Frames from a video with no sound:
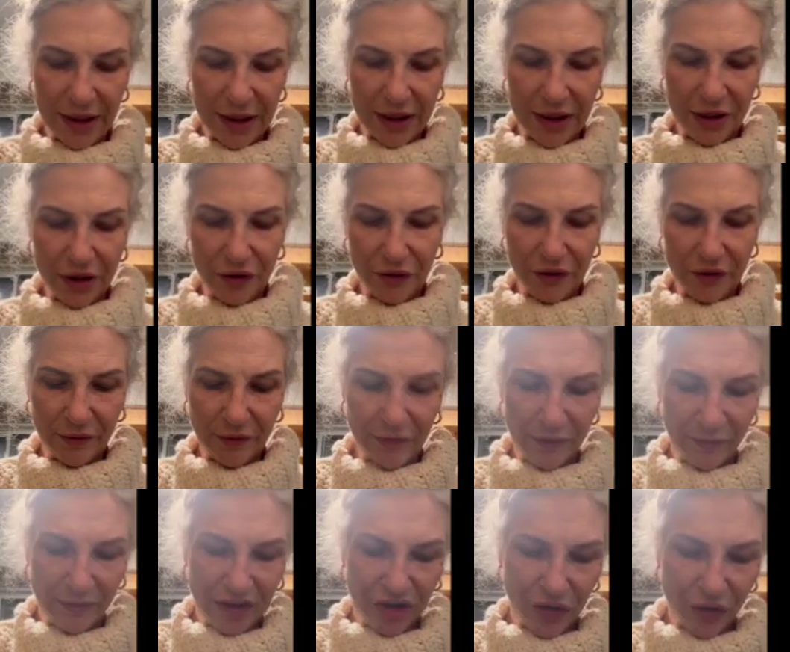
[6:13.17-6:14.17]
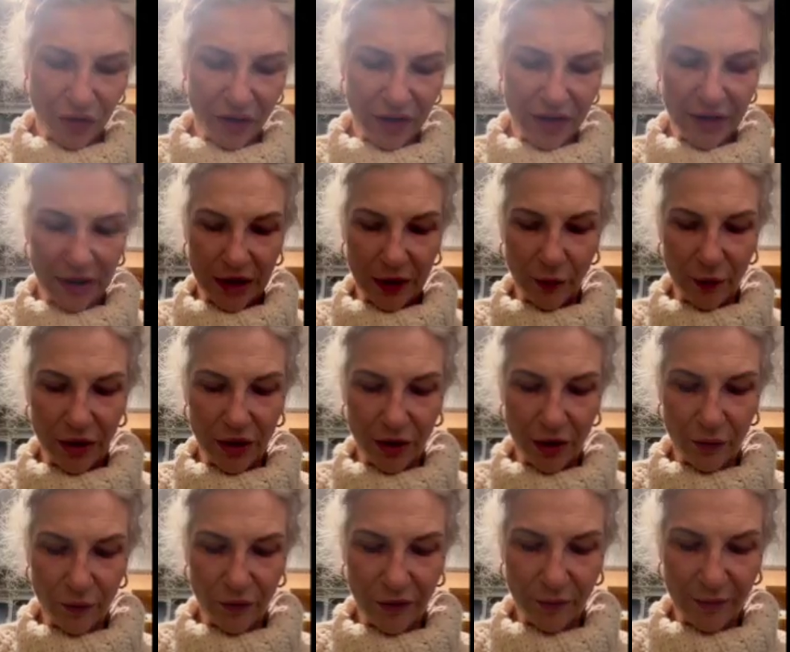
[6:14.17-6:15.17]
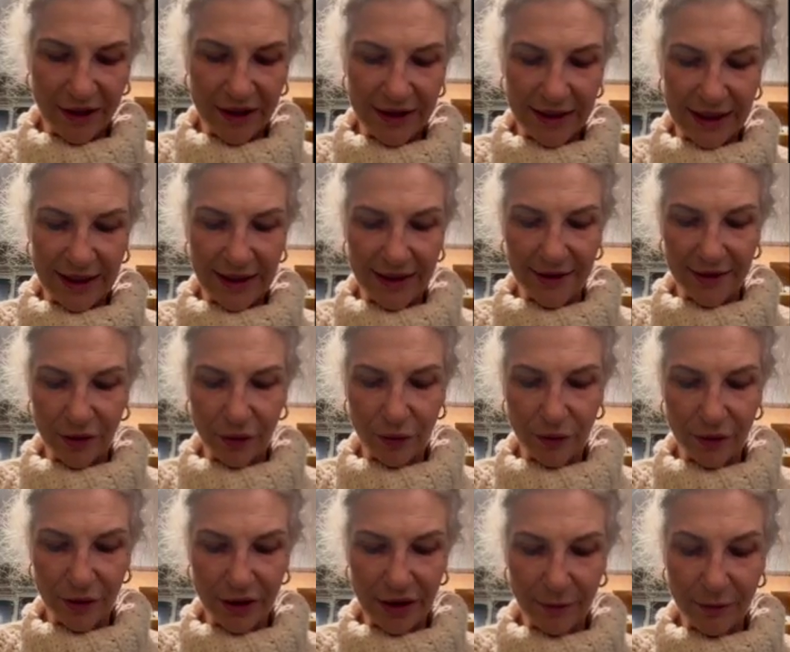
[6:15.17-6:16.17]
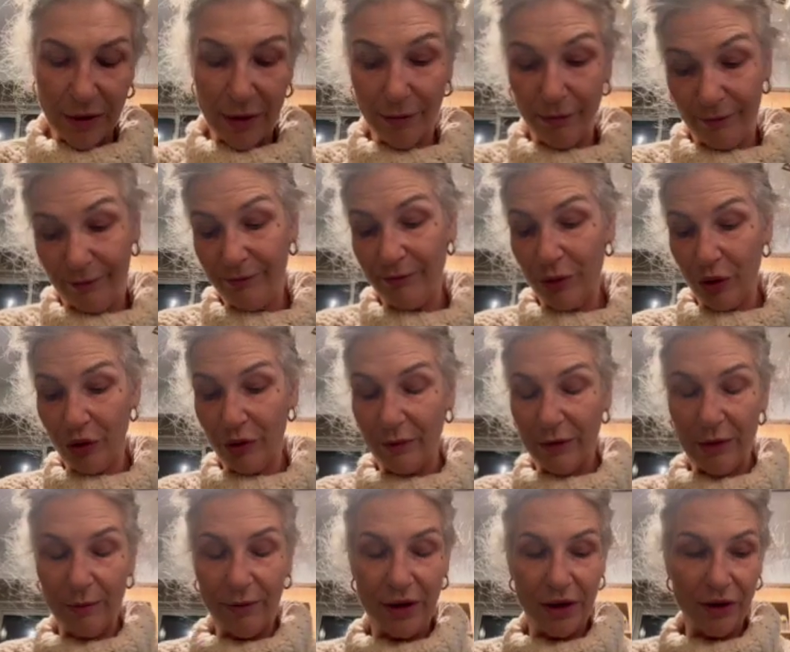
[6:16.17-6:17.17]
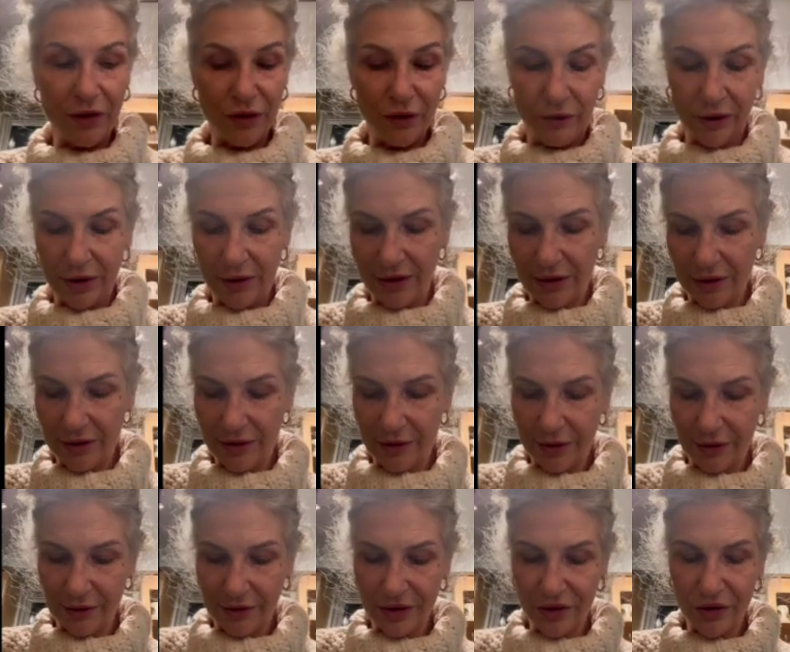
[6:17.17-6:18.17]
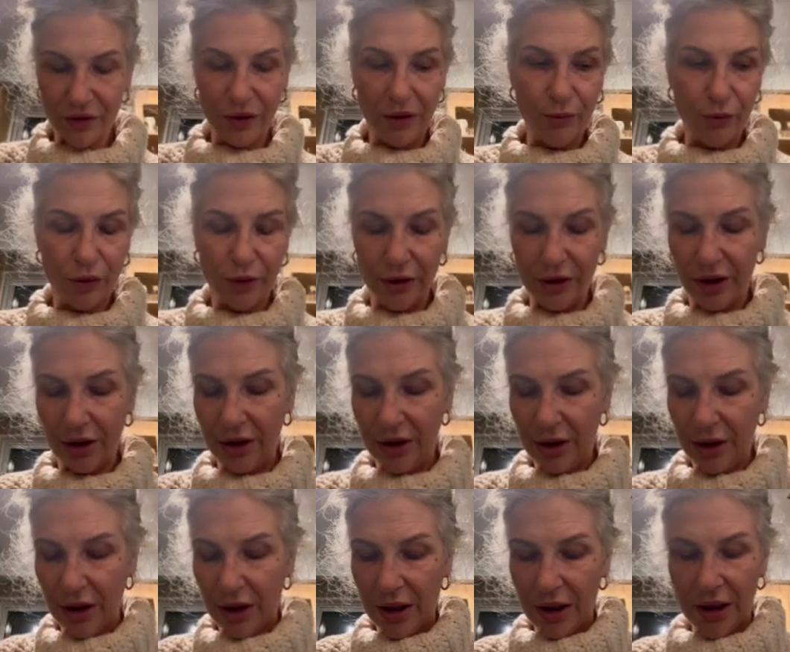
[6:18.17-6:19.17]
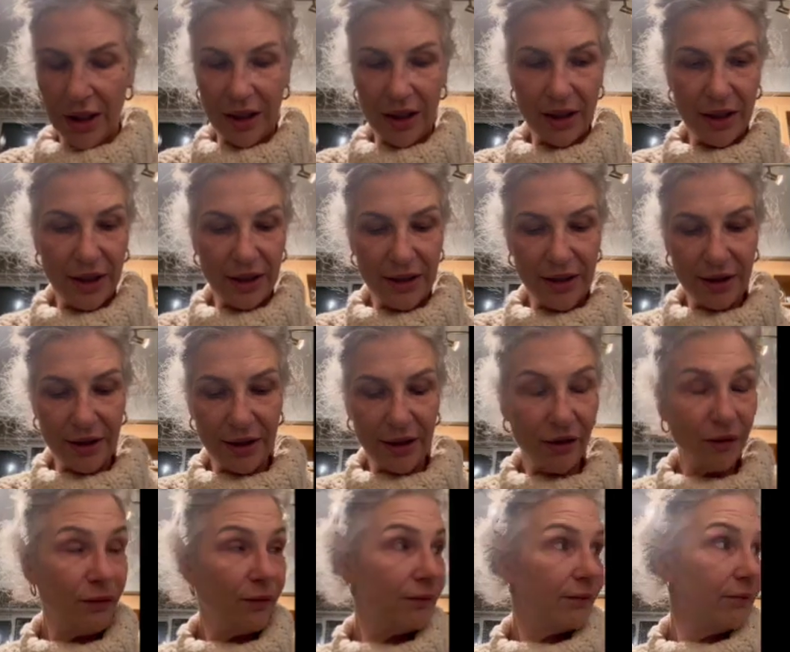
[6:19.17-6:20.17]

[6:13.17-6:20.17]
you know, my journey that I went on with my dad's hoarding, both my parents hoarding, they're extreme hoarding. I didn't get to,